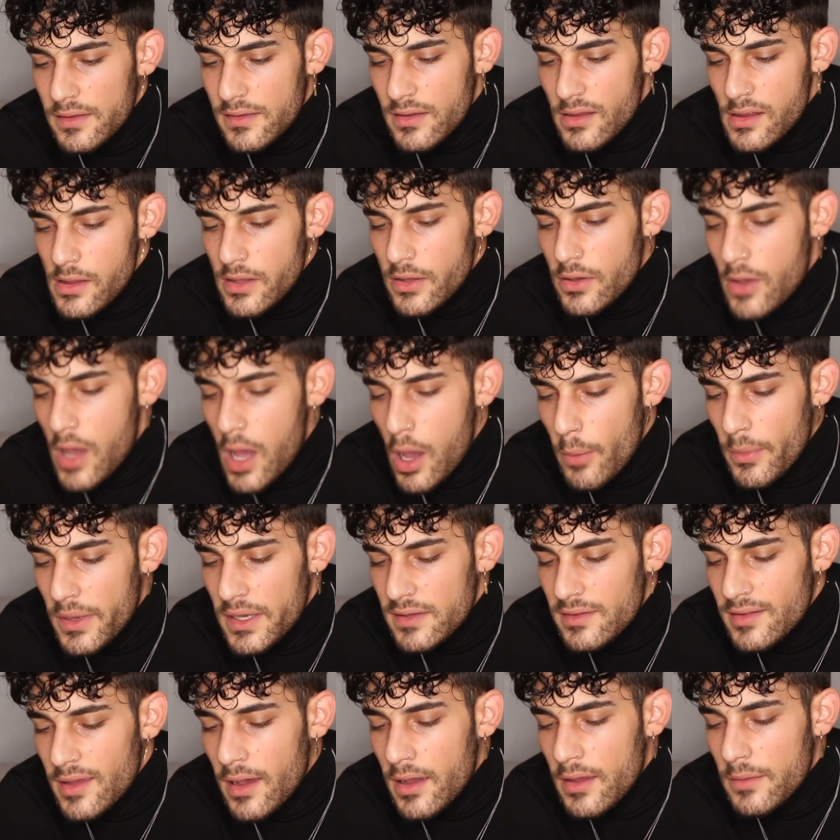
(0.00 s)
can tell you how many
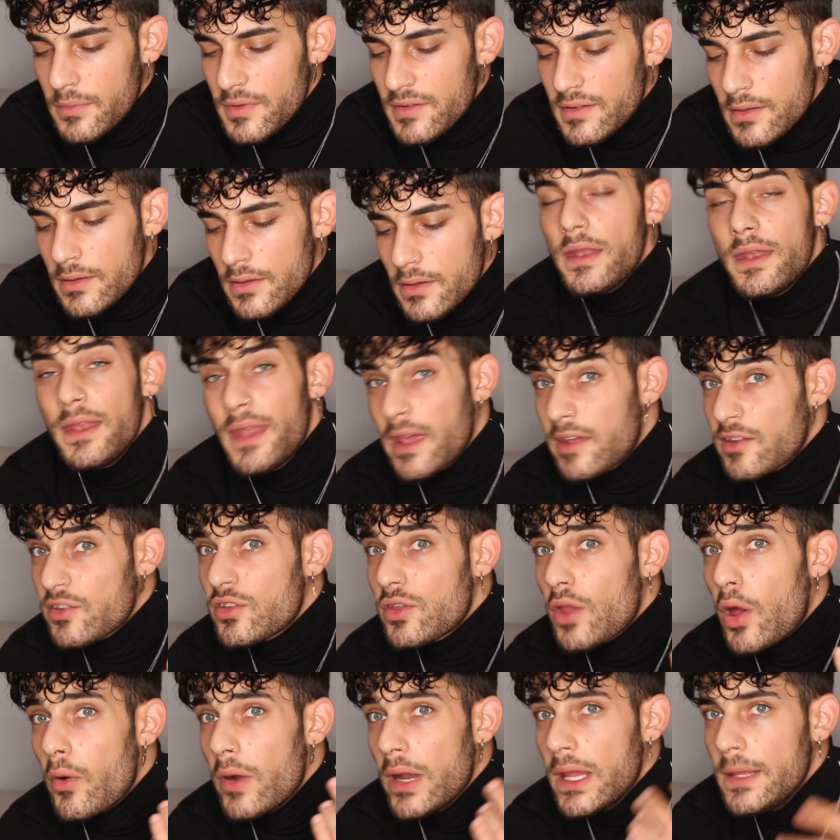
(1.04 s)
times. Next
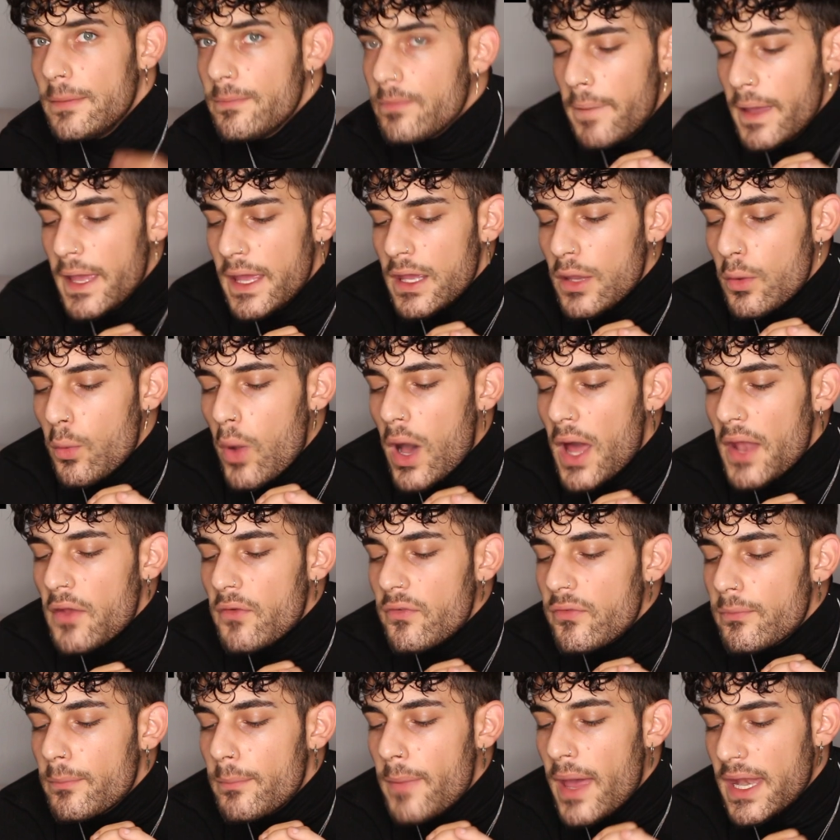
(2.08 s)
story, being one
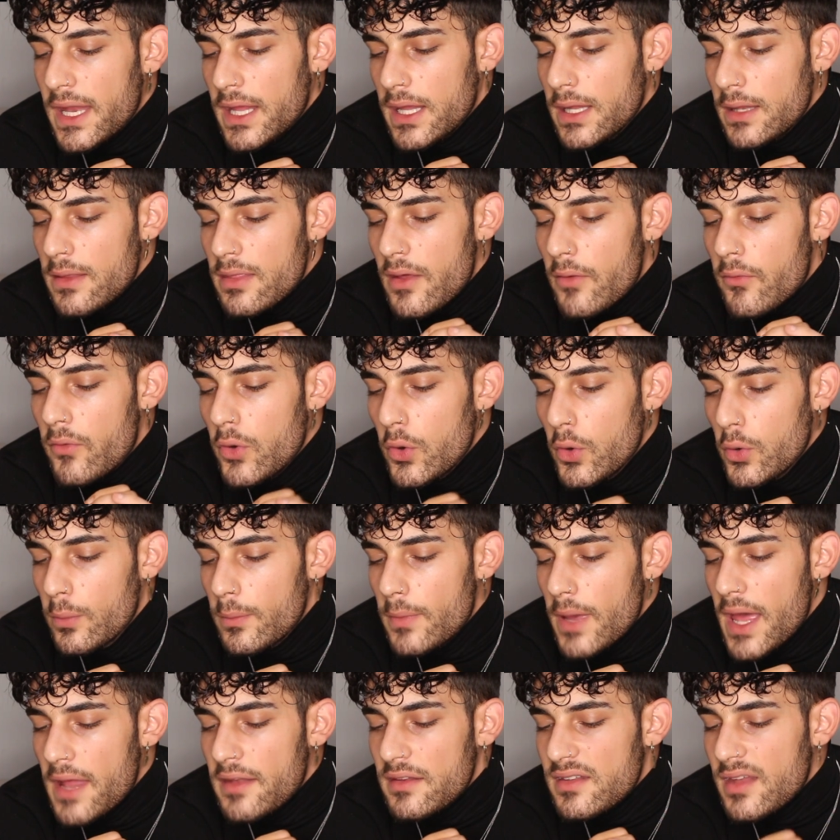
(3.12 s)
of many in the
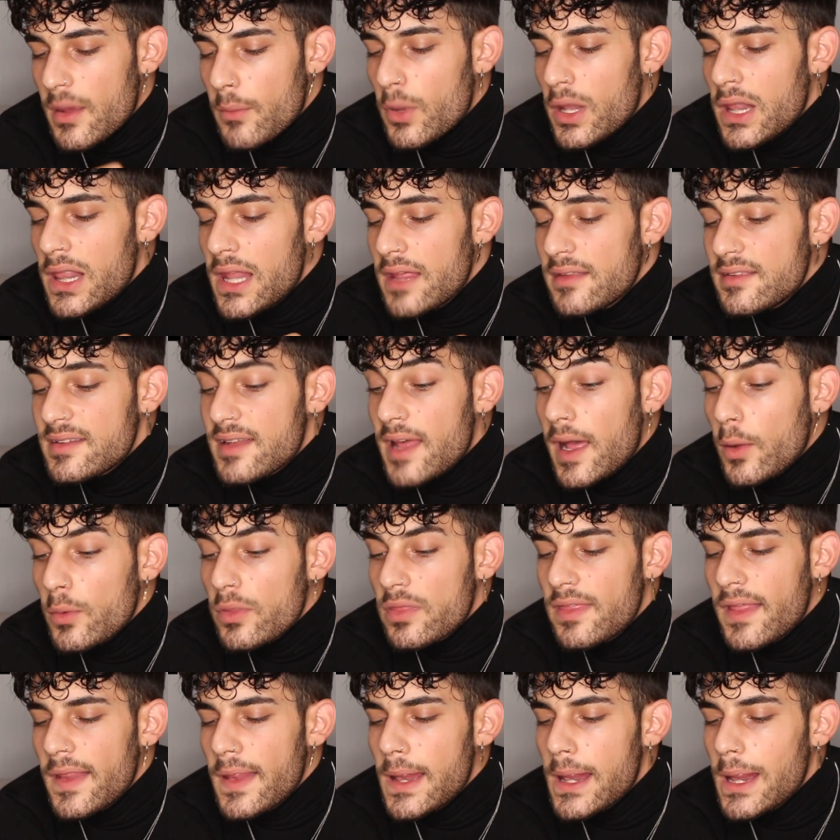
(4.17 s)
room and someone lets
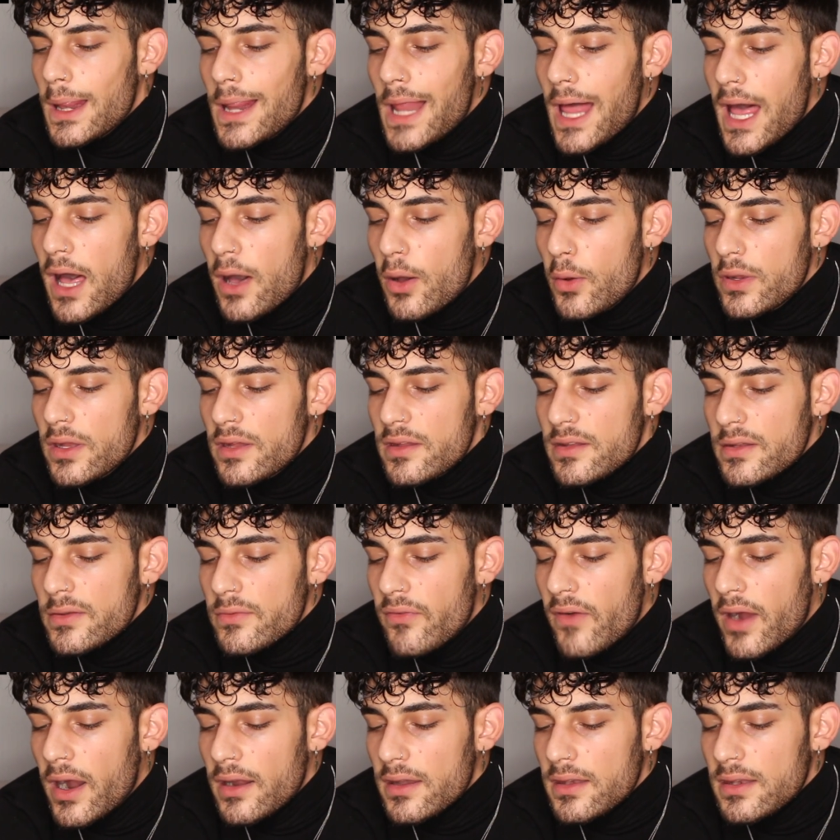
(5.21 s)
out the loudest
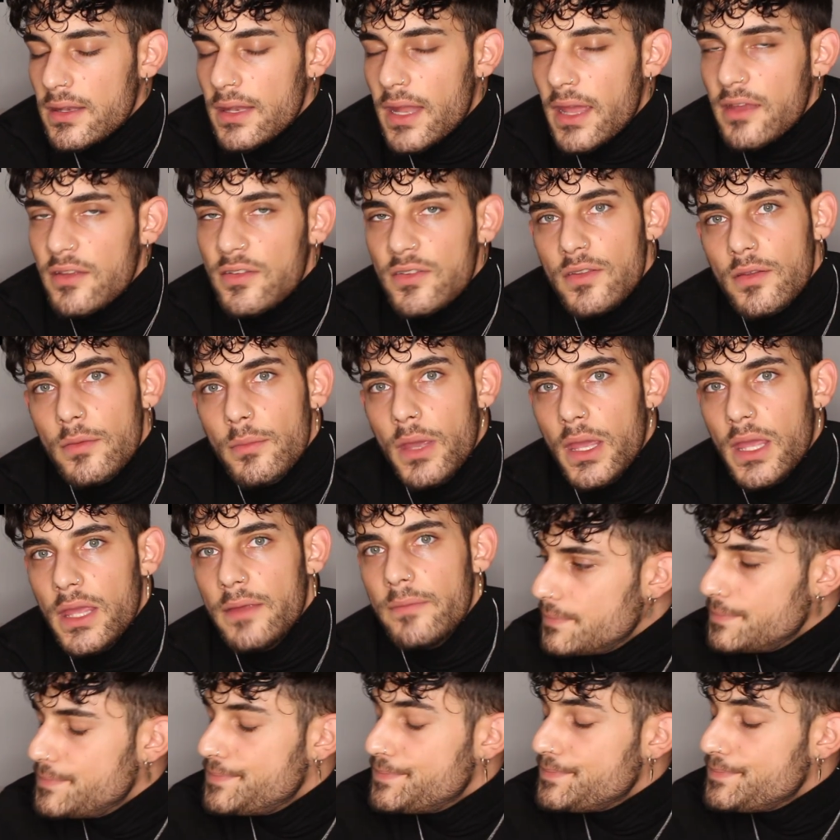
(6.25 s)
fart next to me.